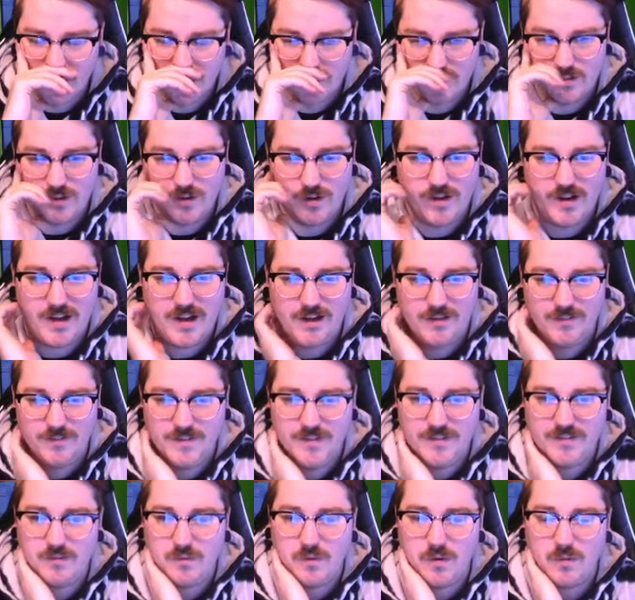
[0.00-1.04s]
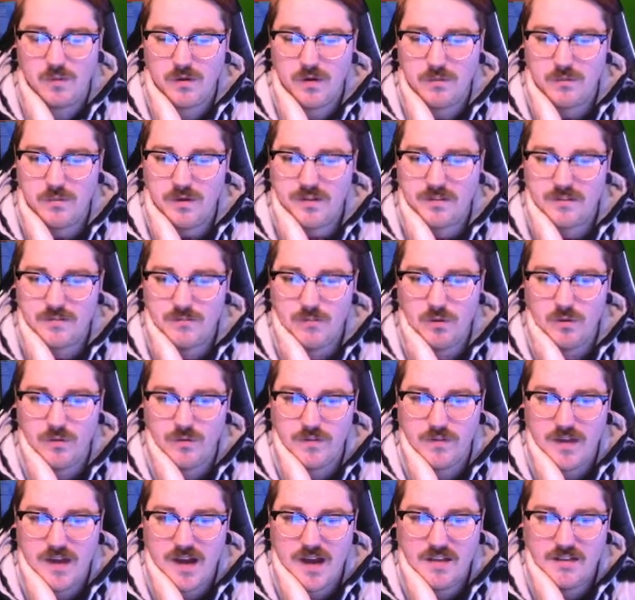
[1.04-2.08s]
Totodile. This is where we're gonna break some molds.
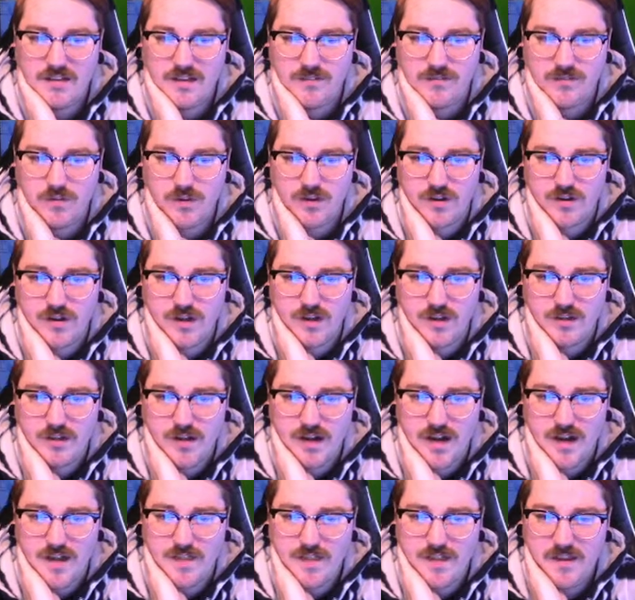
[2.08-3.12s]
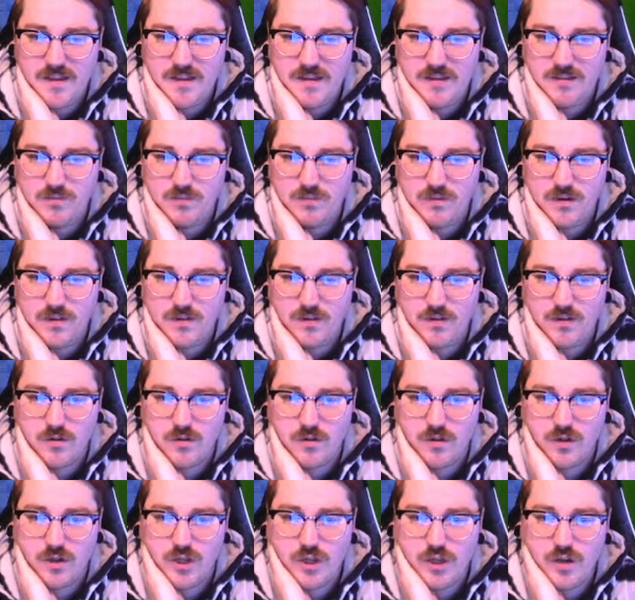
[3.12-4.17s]
I love Totodile. I think he's one of the
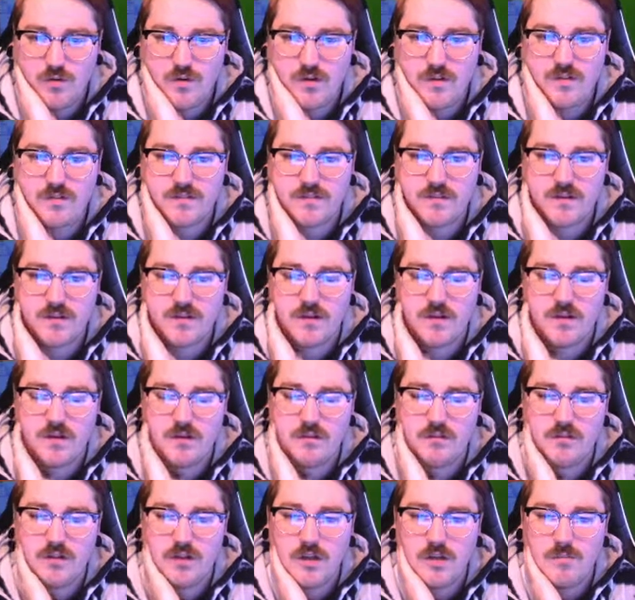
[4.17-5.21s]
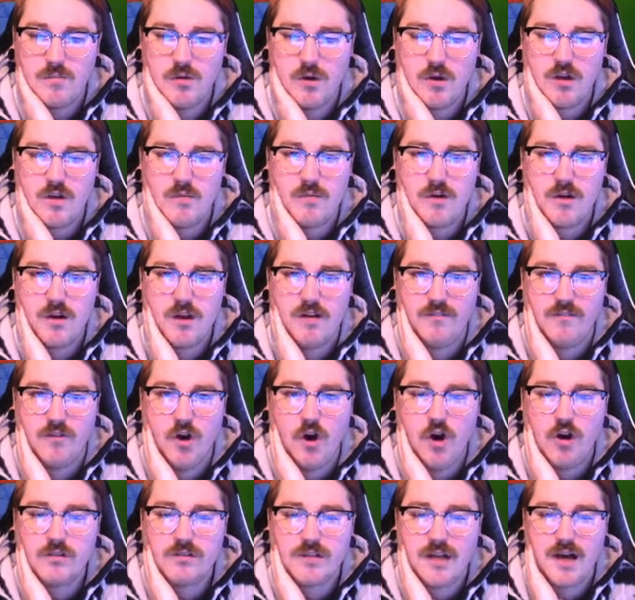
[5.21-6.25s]
cutest looking Pokemon of
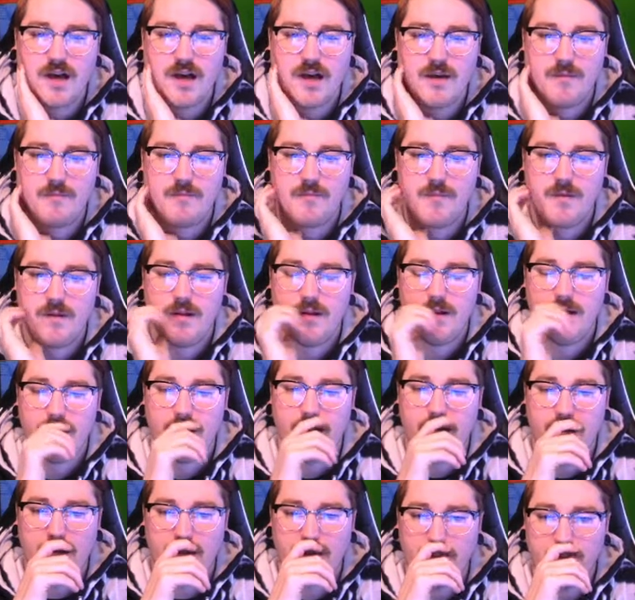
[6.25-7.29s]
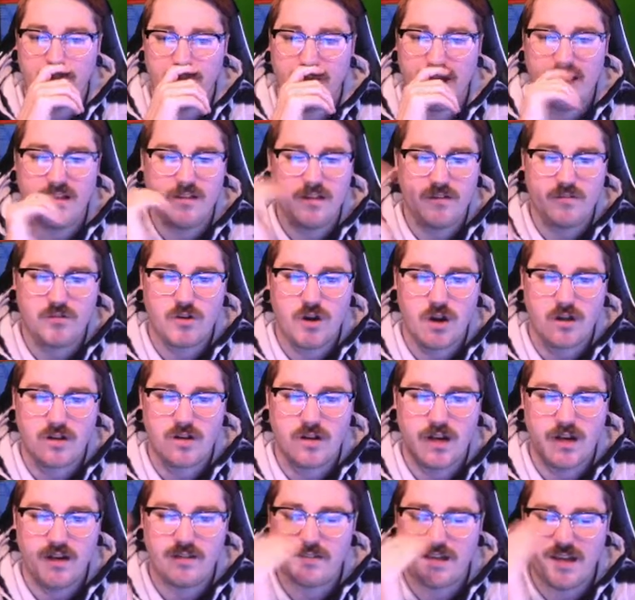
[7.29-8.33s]
all time. I love
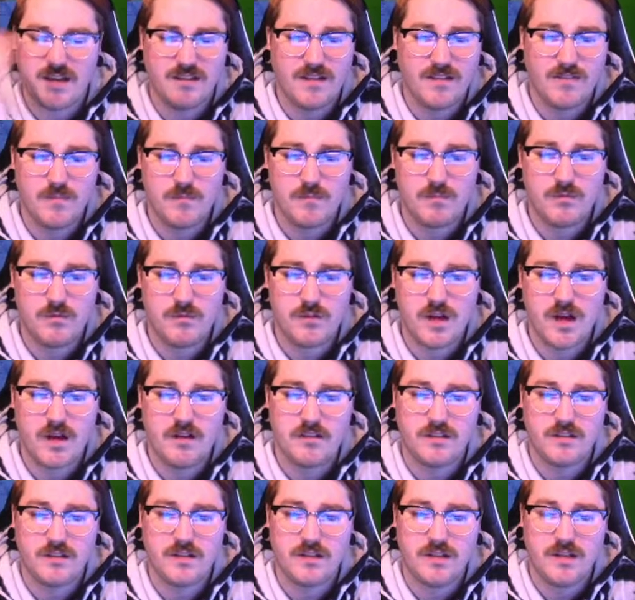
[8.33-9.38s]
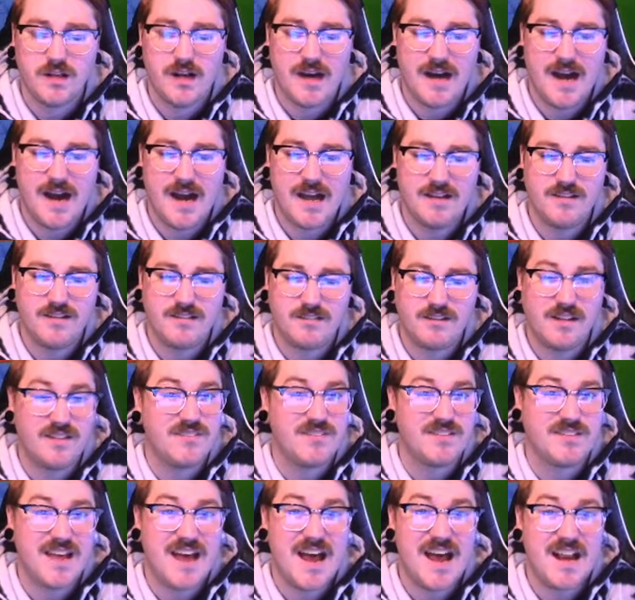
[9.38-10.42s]
crocodiles. I love the blue color. I just love
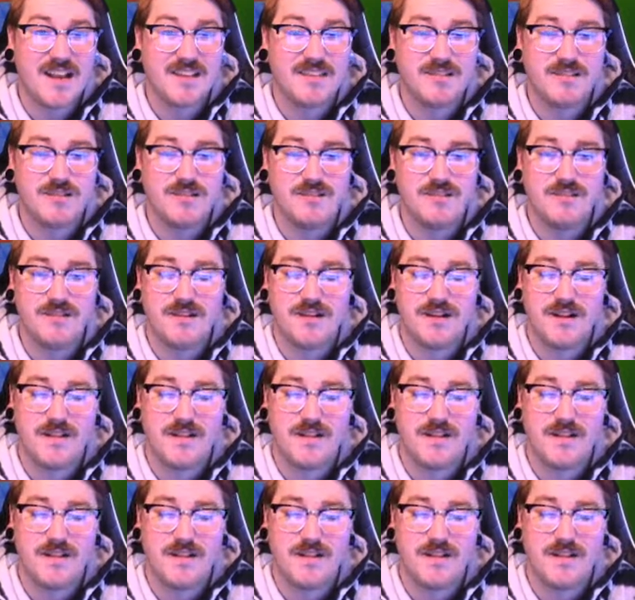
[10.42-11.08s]
his attitude.